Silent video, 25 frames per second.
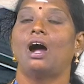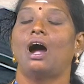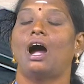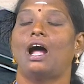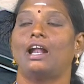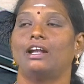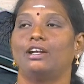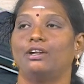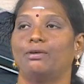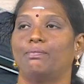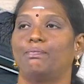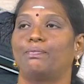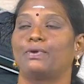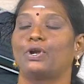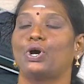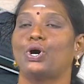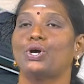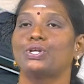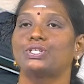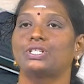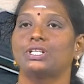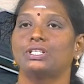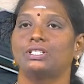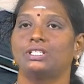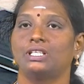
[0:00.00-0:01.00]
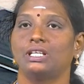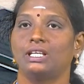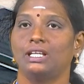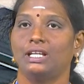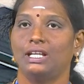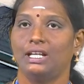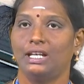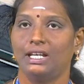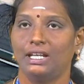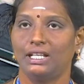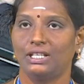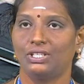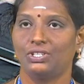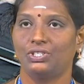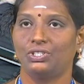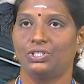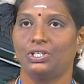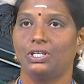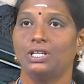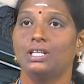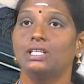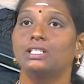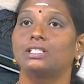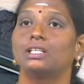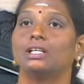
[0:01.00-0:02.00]
and processing
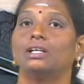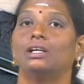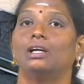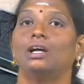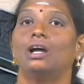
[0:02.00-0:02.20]
industries